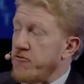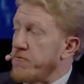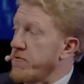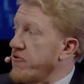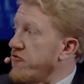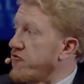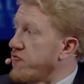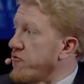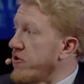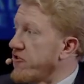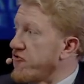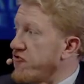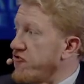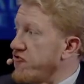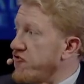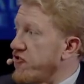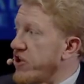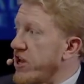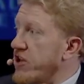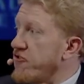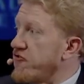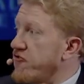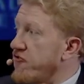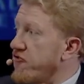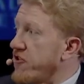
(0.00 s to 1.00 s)
administration
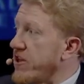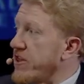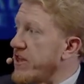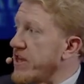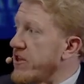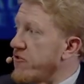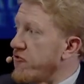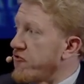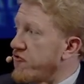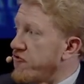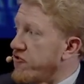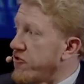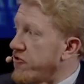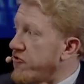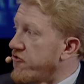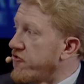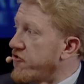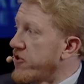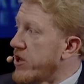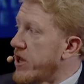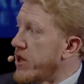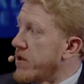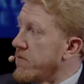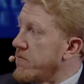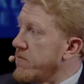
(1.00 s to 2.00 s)
changes, I think you'll still
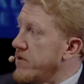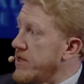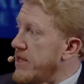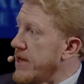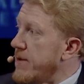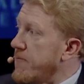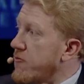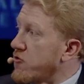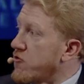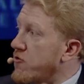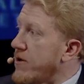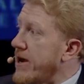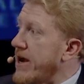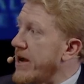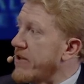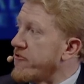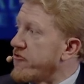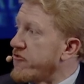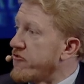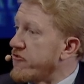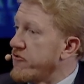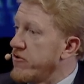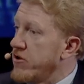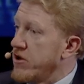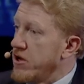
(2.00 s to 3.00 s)
see
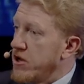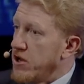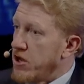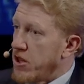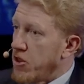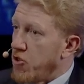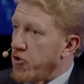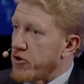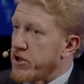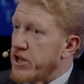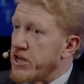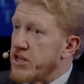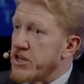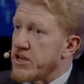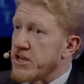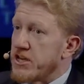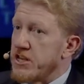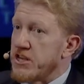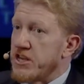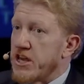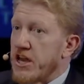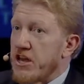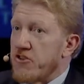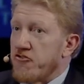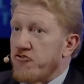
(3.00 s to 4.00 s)
Democrats looking to
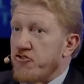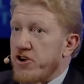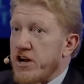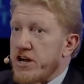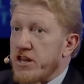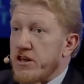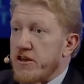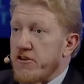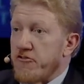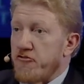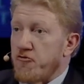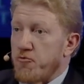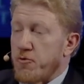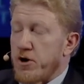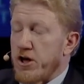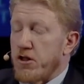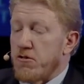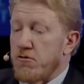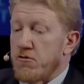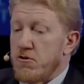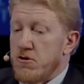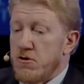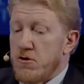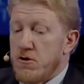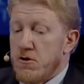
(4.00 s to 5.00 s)
contain China as
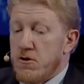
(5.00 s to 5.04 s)
well.